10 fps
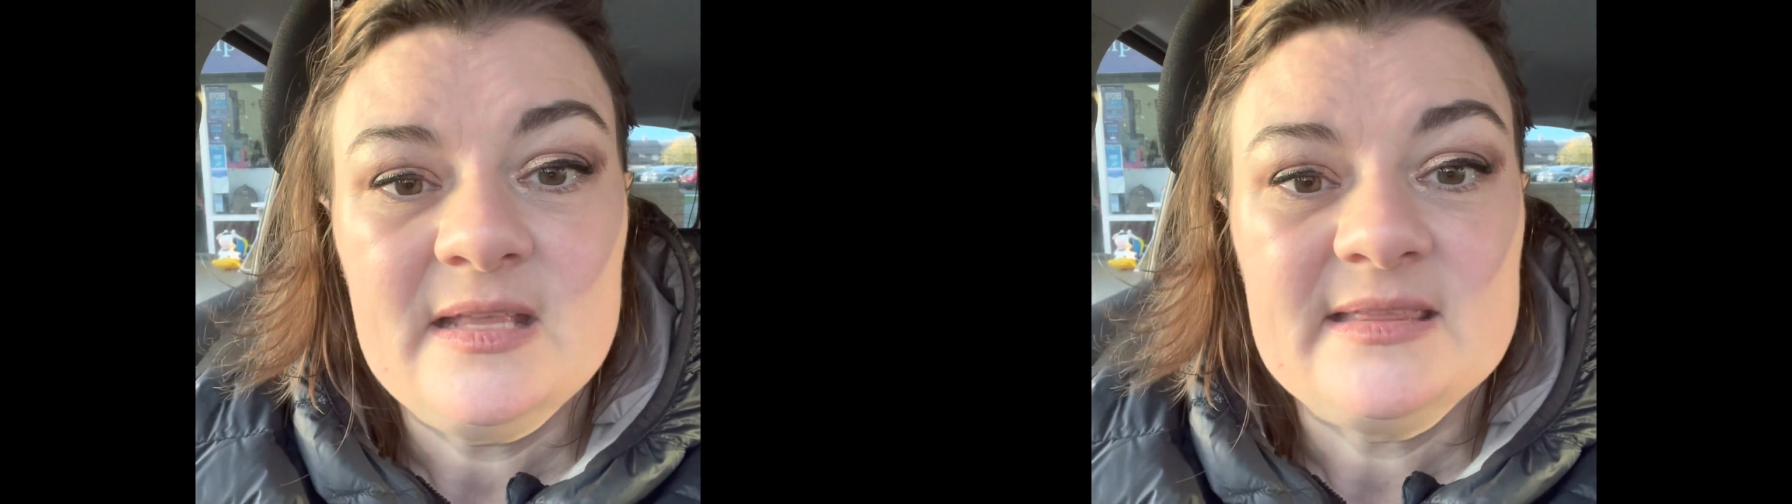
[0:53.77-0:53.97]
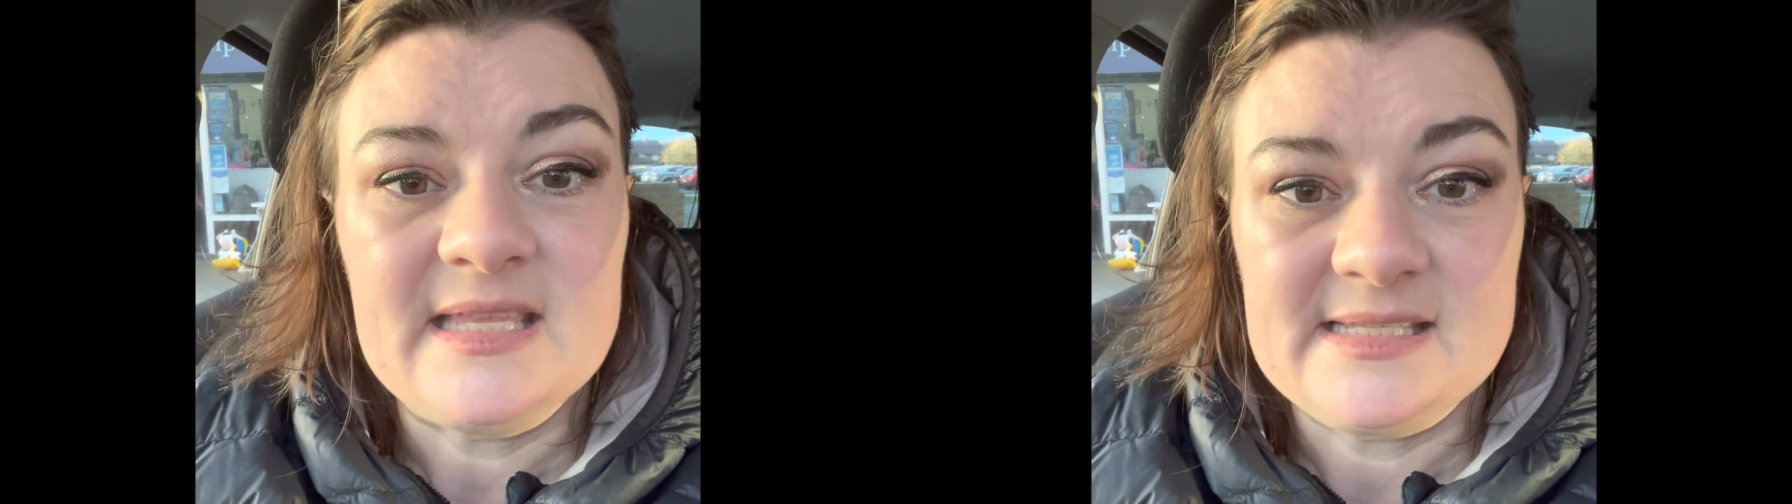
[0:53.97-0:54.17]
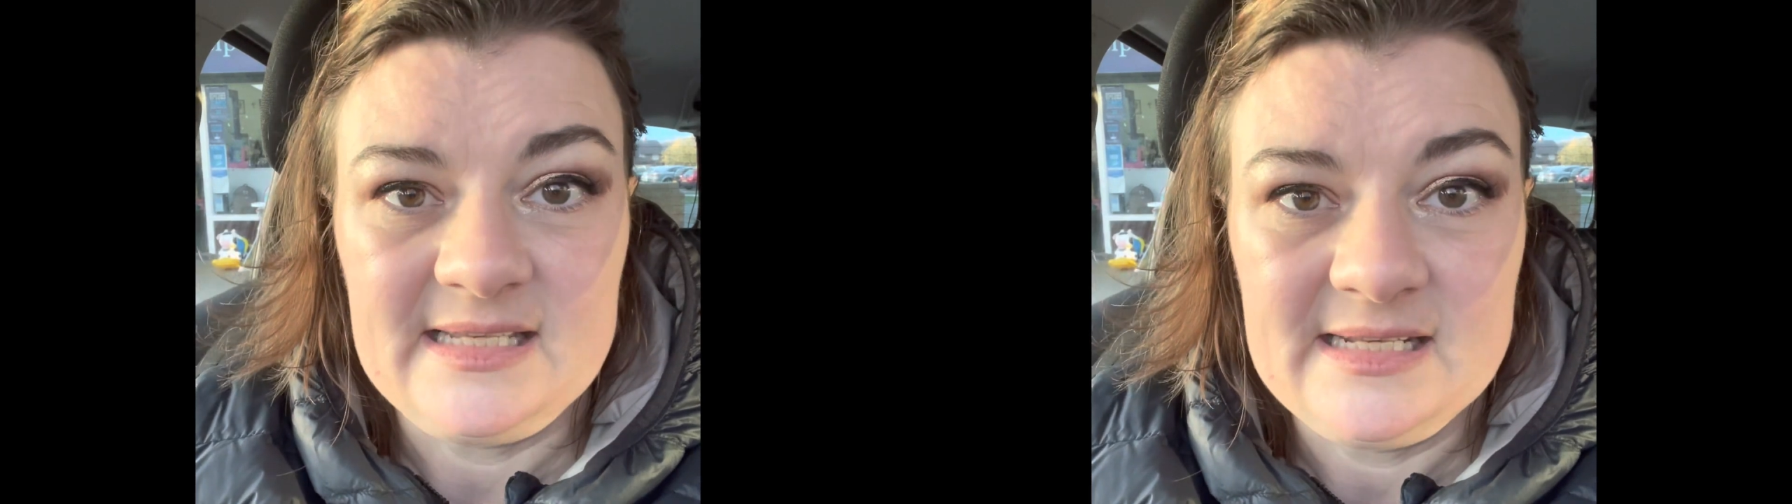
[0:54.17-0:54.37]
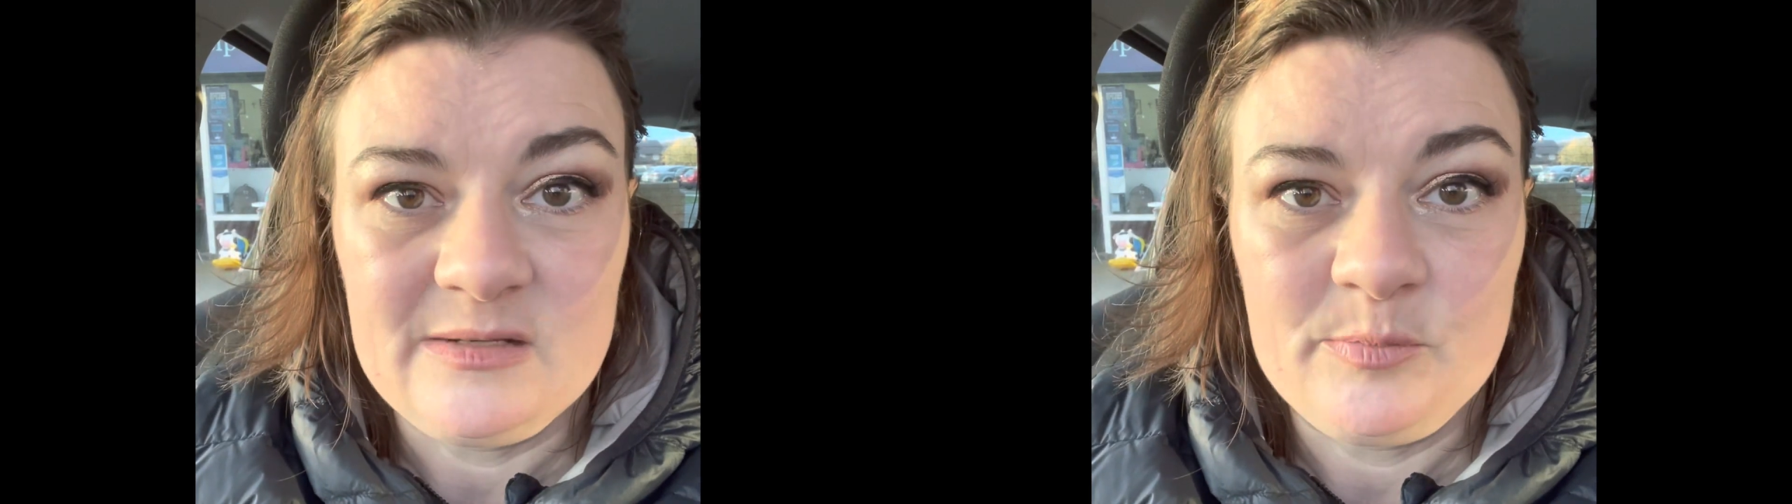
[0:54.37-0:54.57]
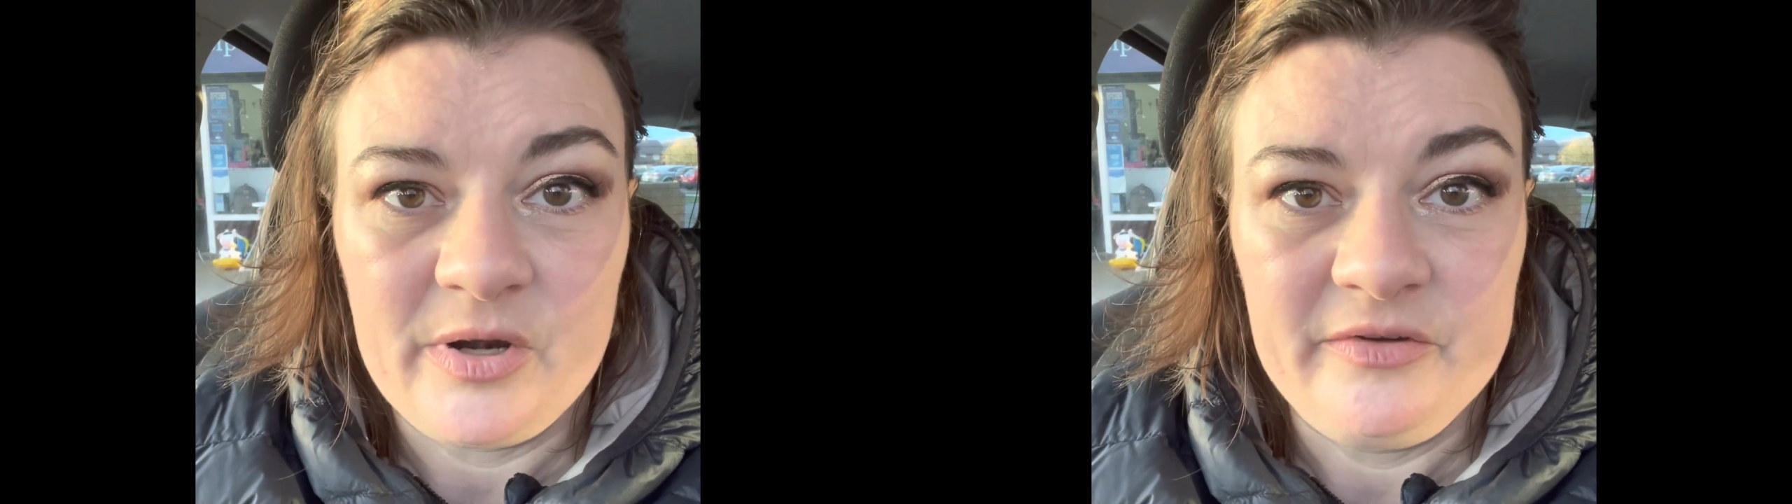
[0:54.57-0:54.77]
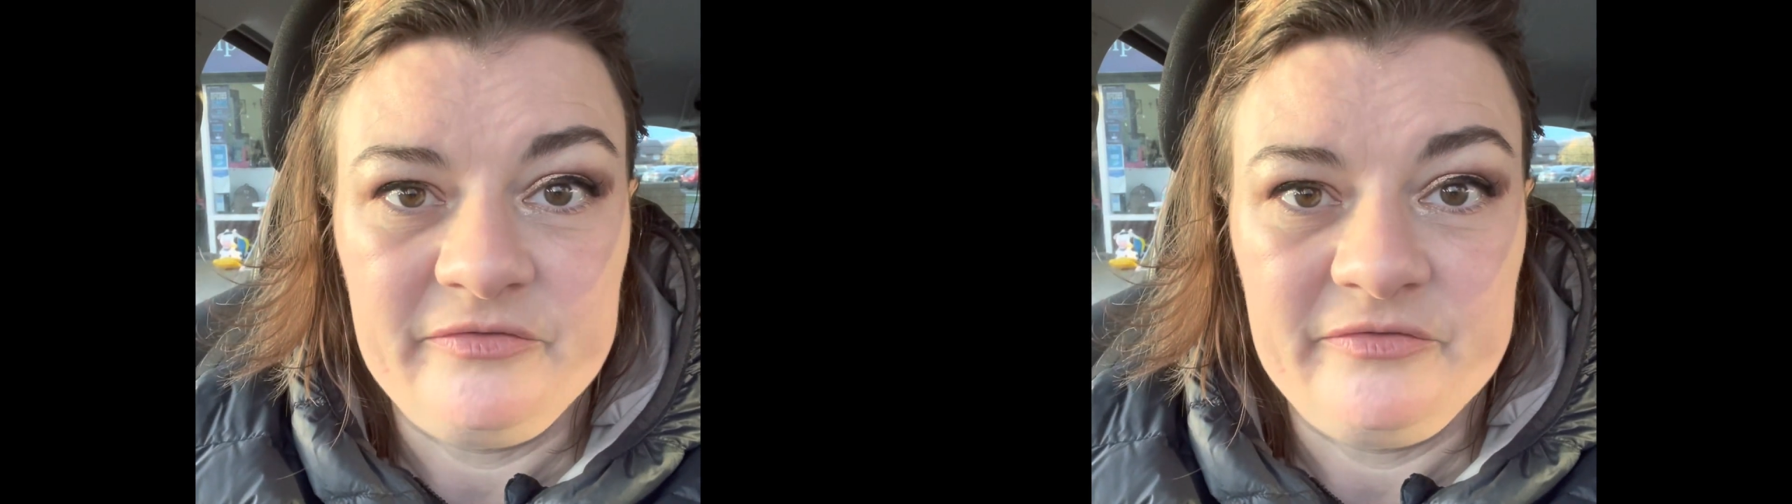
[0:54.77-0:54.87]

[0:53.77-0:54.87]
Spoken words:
There's a little pro